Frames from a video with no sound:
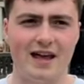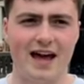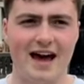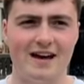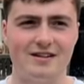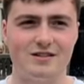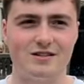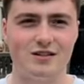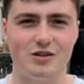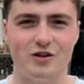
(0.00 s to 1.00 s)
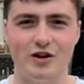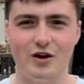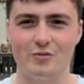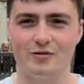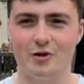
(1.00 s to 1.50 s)
And, you
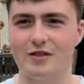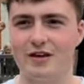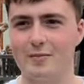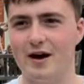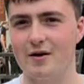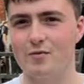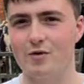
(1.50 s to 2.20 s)
know, not think about